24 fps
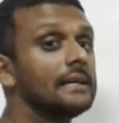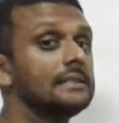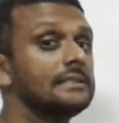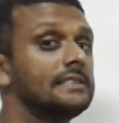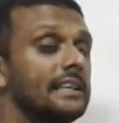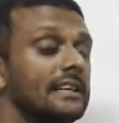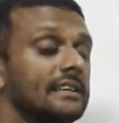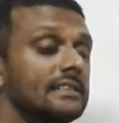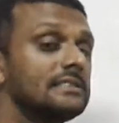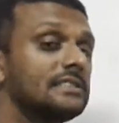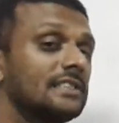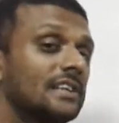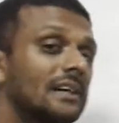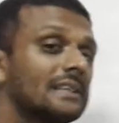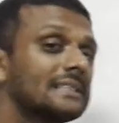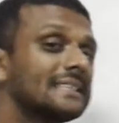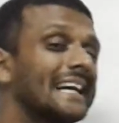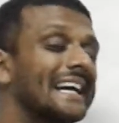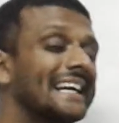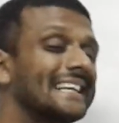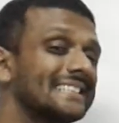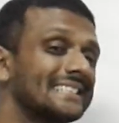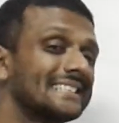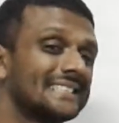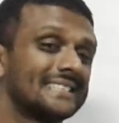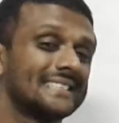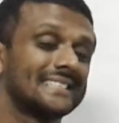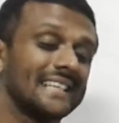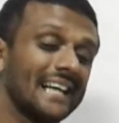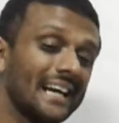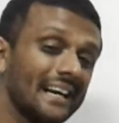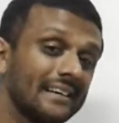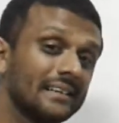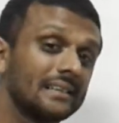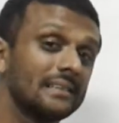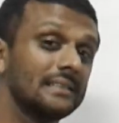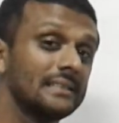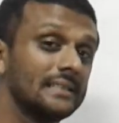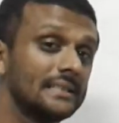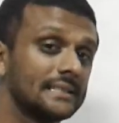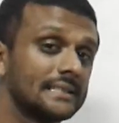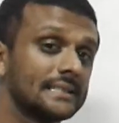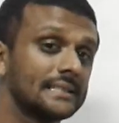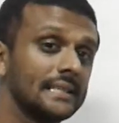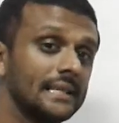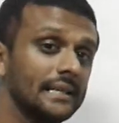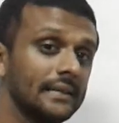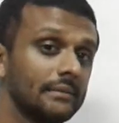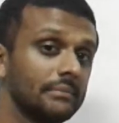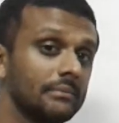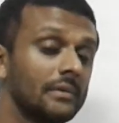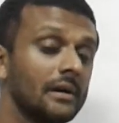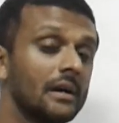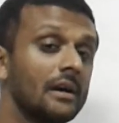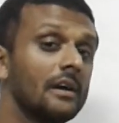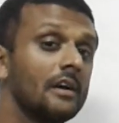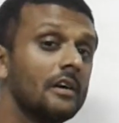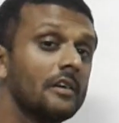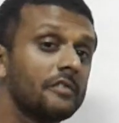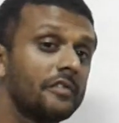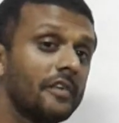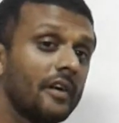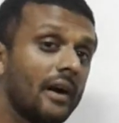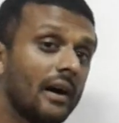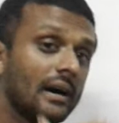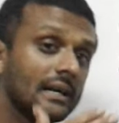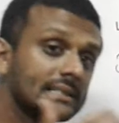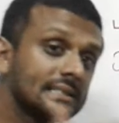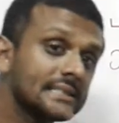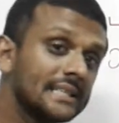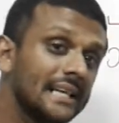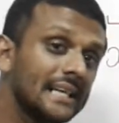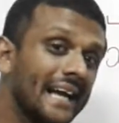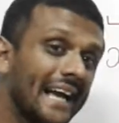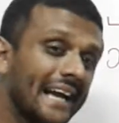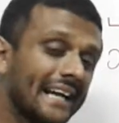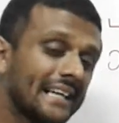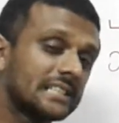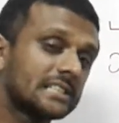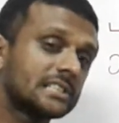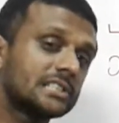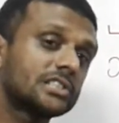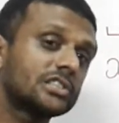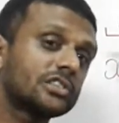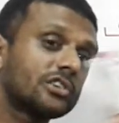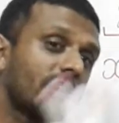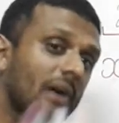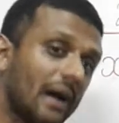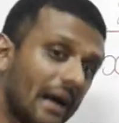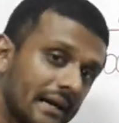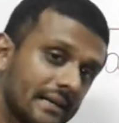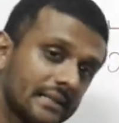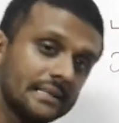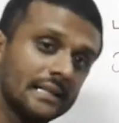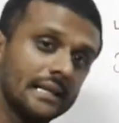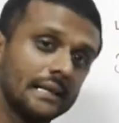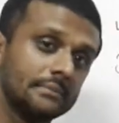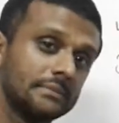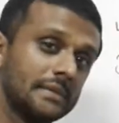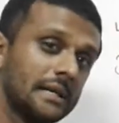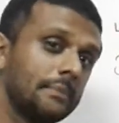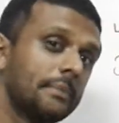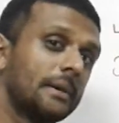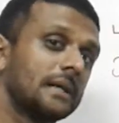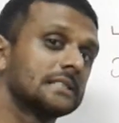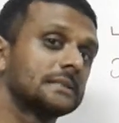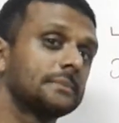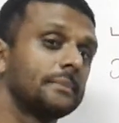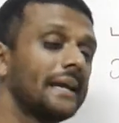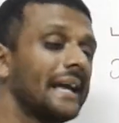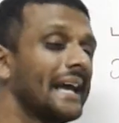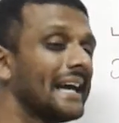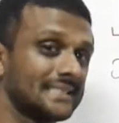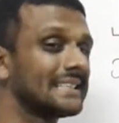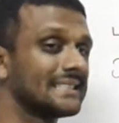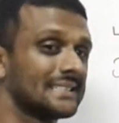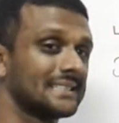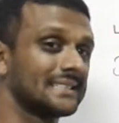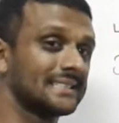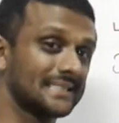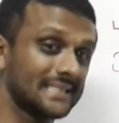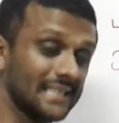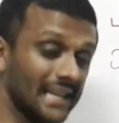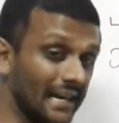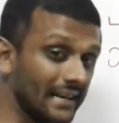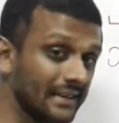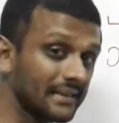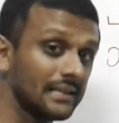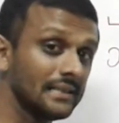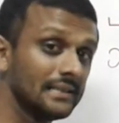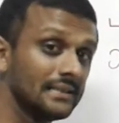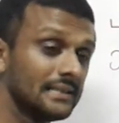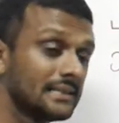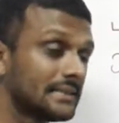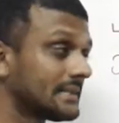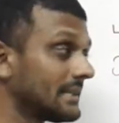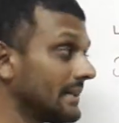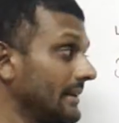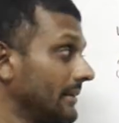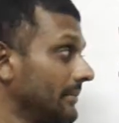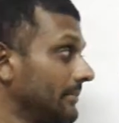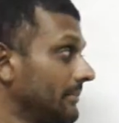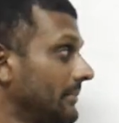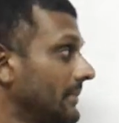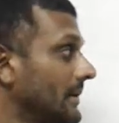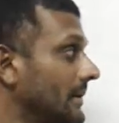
They are not exactly the same. For us to extract them, they must be exactly the same.